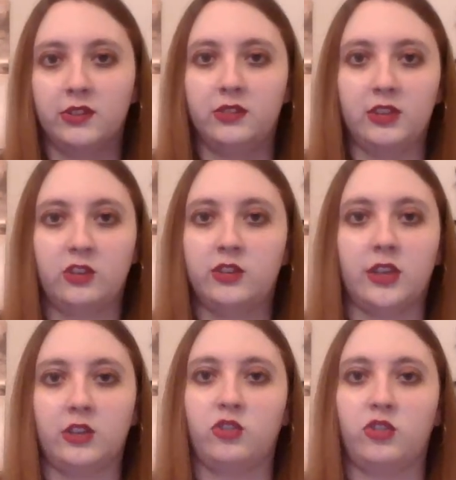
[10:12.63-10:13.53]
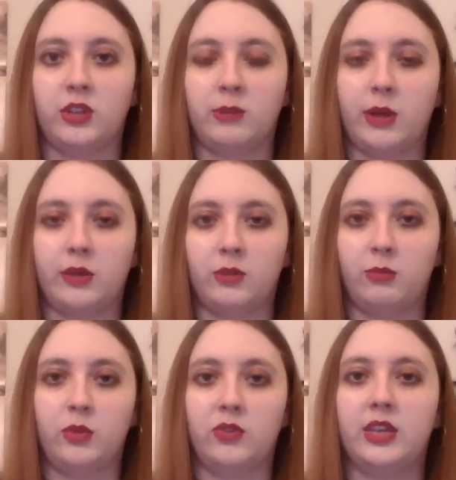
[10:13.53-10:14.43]
discussion about the
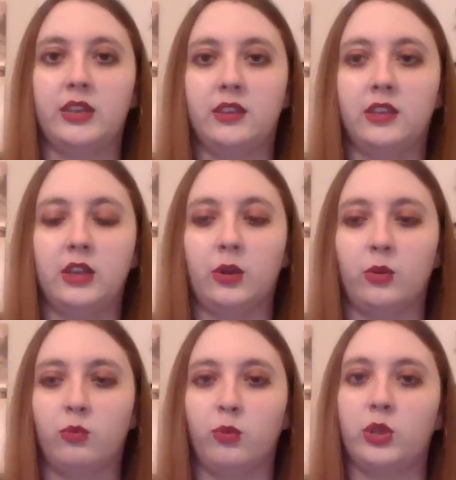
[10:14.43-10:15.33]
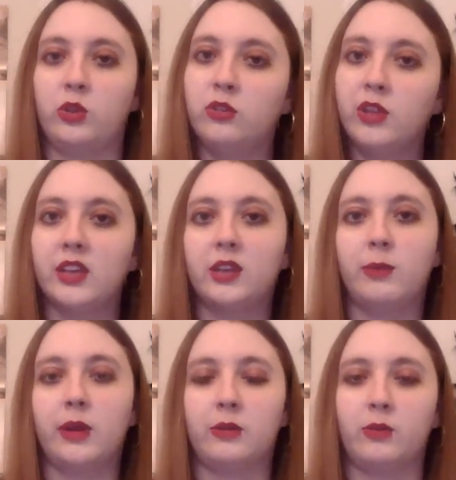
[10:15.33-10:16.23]
movie, you know, what you like
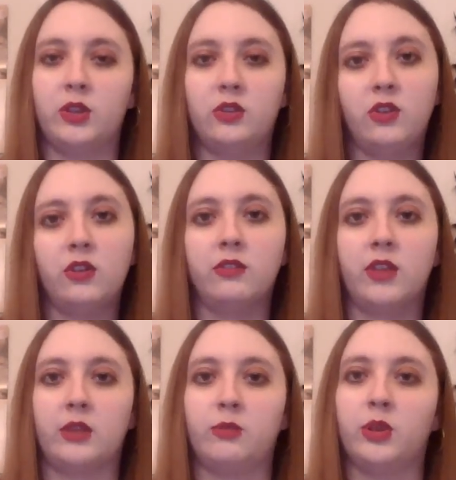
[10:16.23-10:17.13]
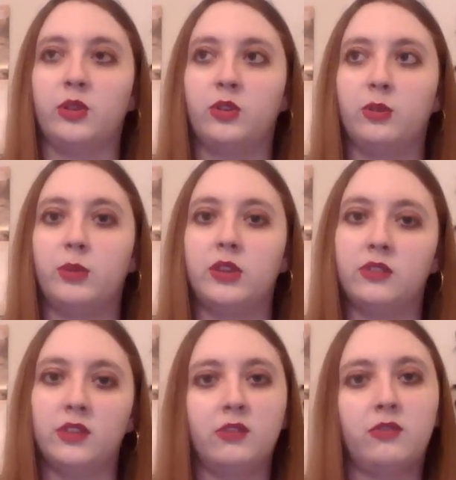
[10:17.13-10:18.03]
about it, what you don't like, what could have been
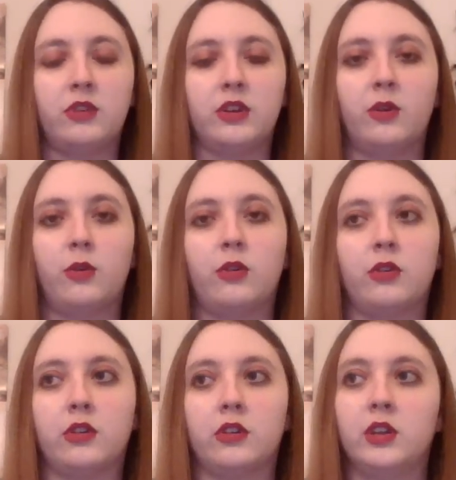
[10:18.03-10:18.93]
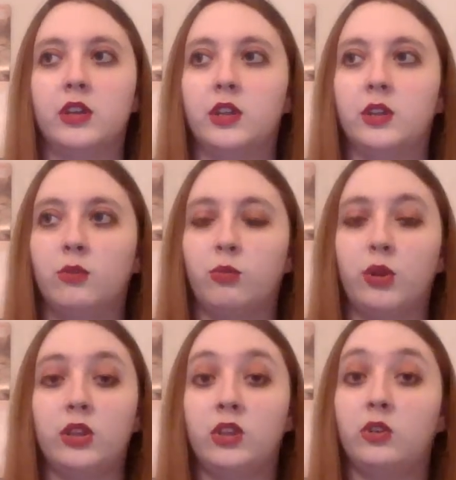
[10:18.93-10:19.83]
different, or
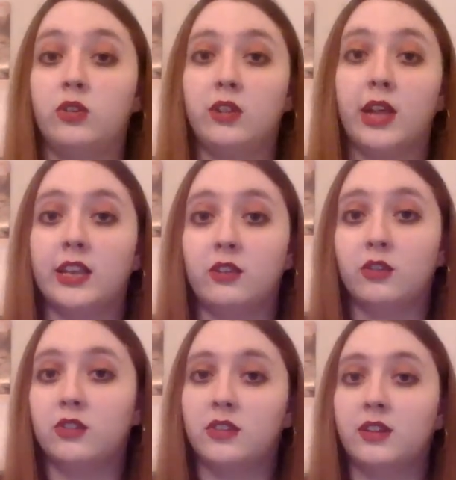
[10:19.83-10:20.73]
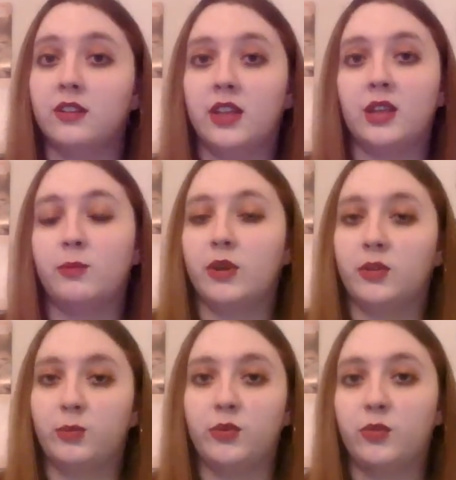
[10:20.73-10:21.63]
what you like or didn't like about the
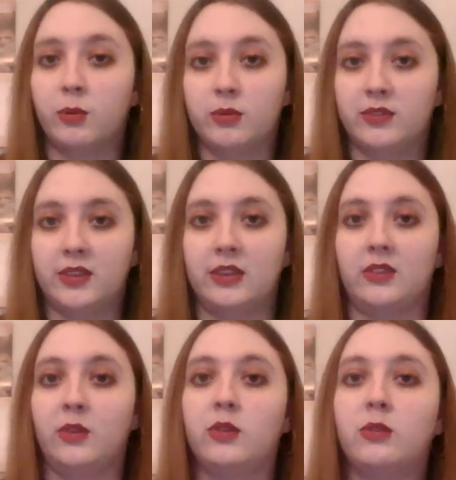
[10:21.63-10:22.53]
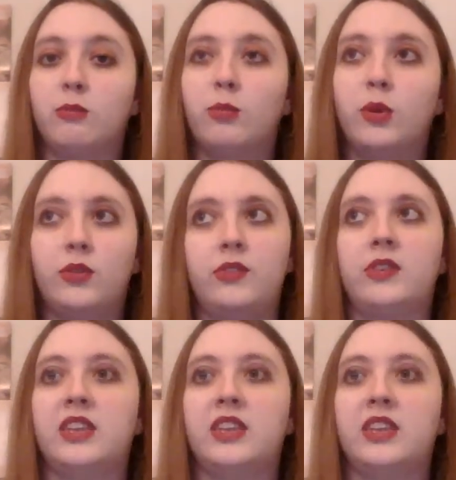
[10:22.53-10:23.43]
performances. So it's
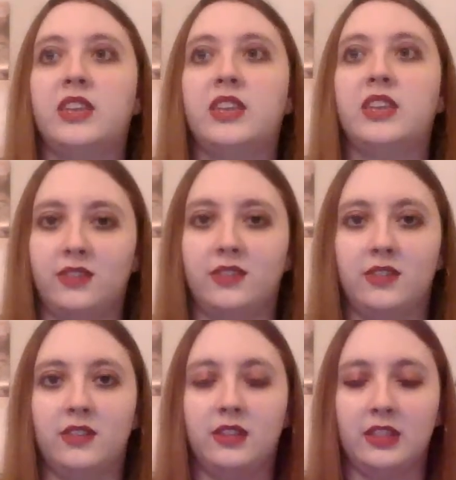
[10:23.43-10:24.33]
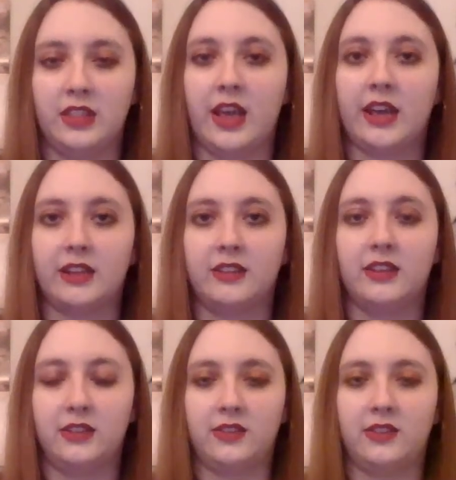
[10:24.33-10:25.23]
mostly just that
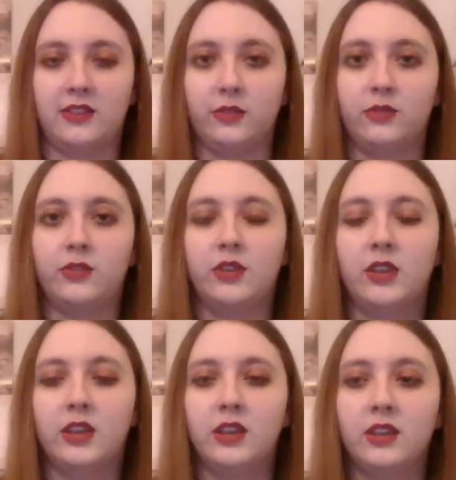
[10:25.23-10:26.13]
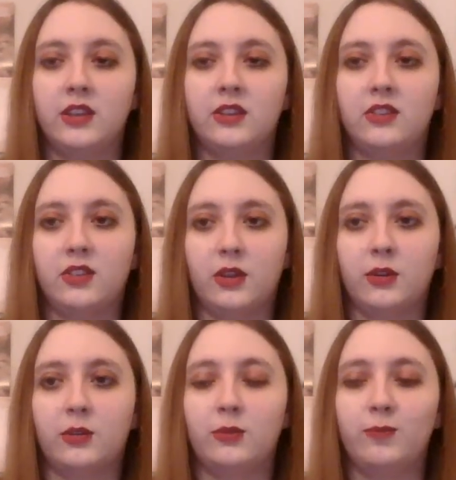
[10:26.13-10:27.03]
itself. So